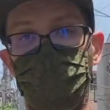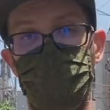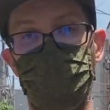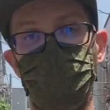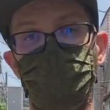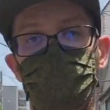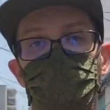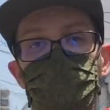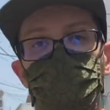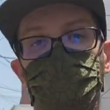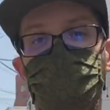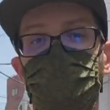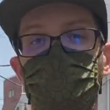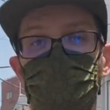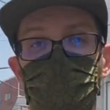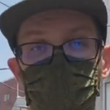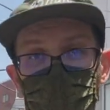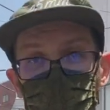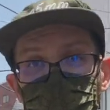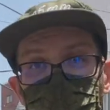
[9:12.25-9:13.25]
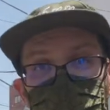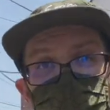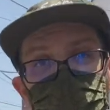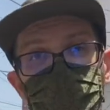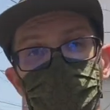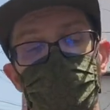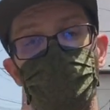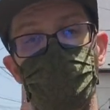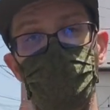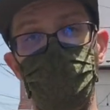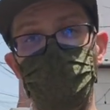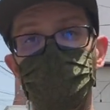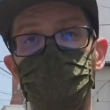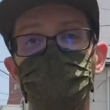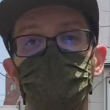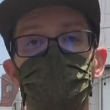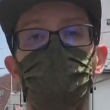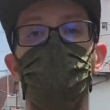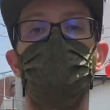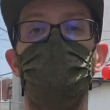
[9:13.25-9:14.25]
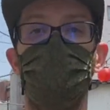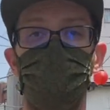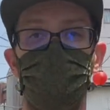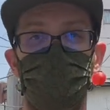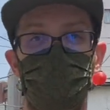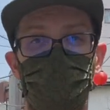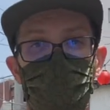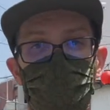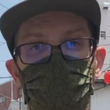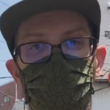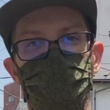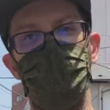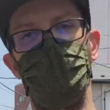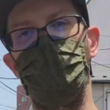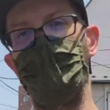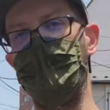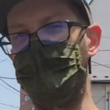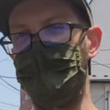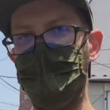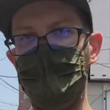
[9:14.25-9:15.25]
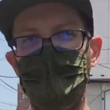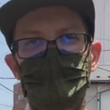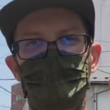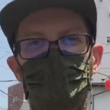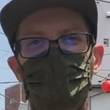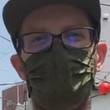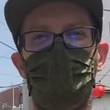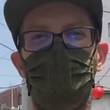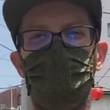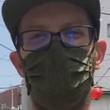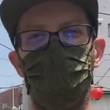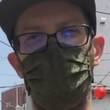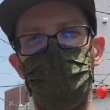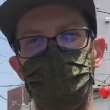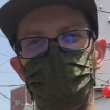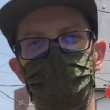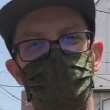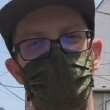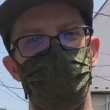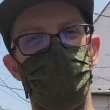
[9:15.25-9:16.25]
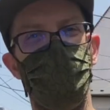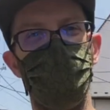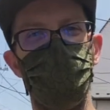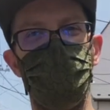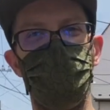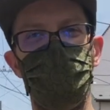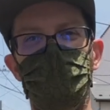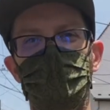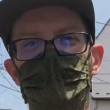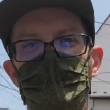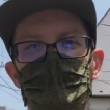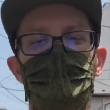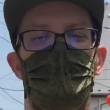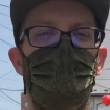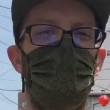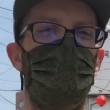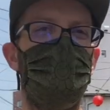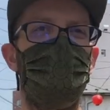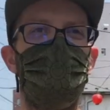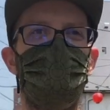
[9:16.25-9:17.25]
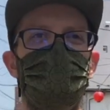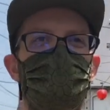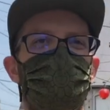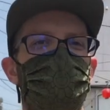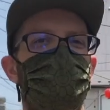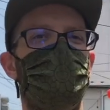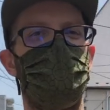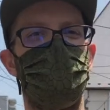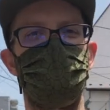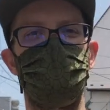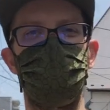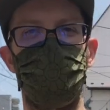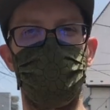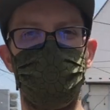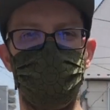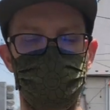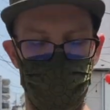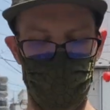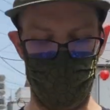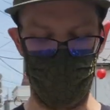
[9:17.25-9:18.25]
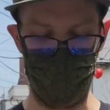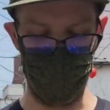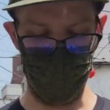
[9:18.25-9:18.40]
how to use it properly, but when you do use it properly, you have that magic moment, it is fantastic.